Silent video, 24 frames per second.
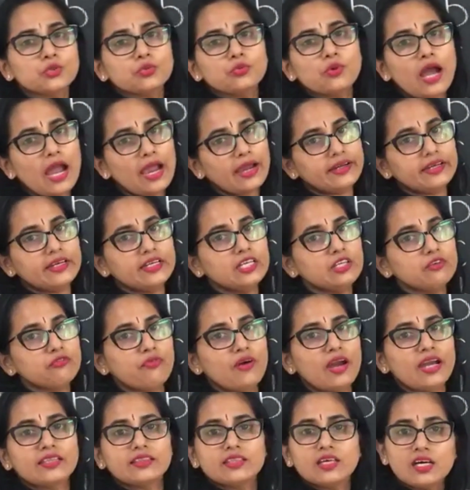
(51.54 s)
to
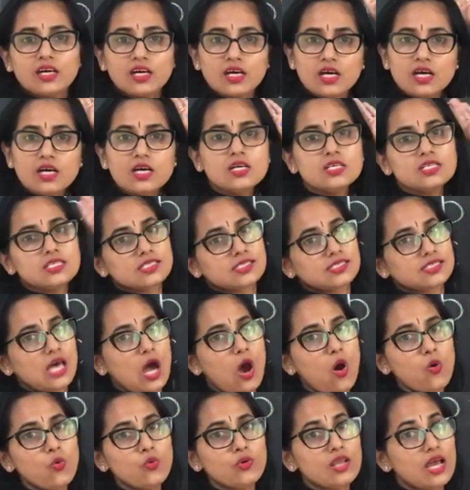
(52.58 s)
identify the
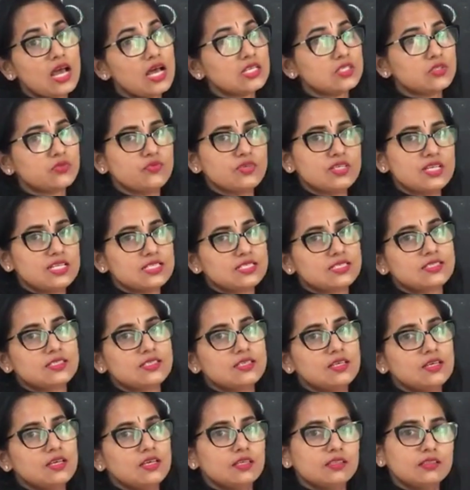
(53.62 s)
sound, as well as
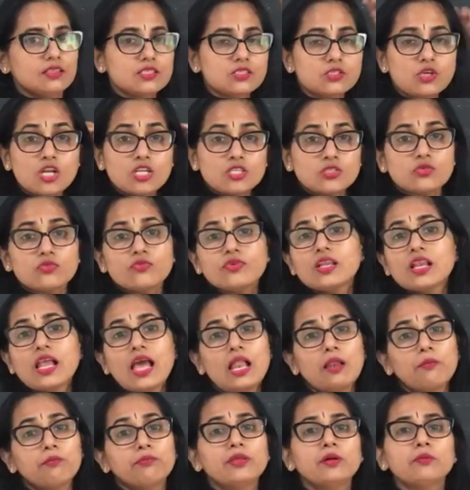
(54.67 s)
this also will
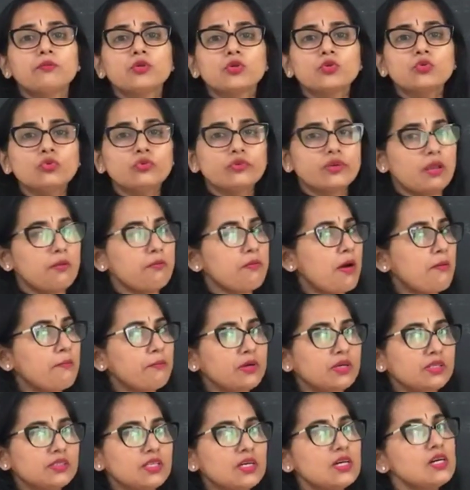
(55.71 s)
help them to
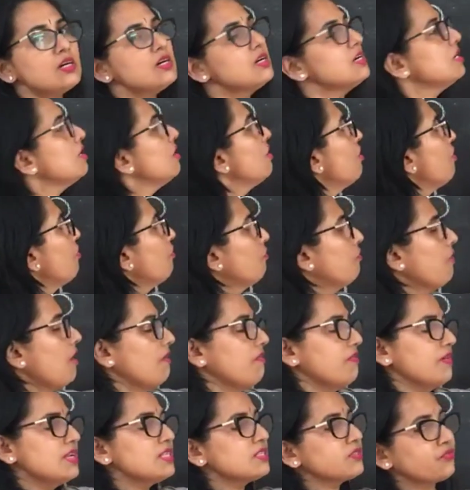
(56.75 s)
remember the
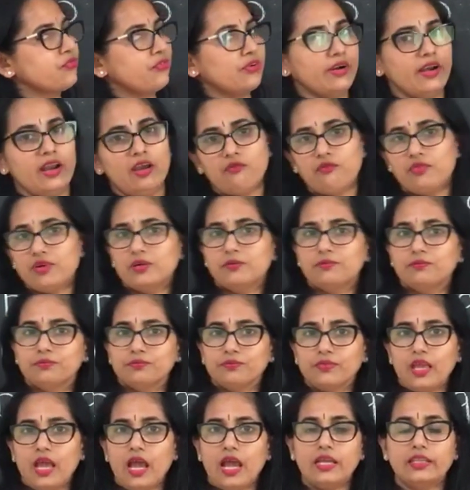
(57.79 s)
vowels forever.
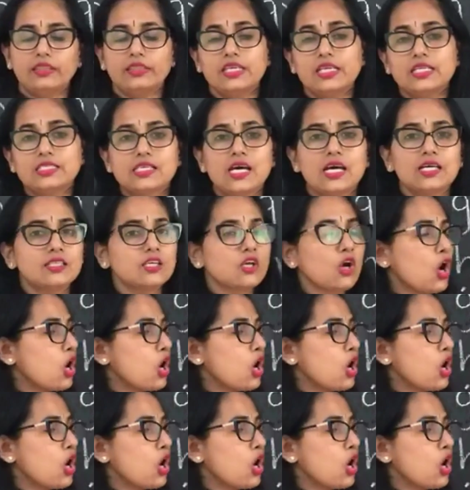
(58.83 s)
And these are the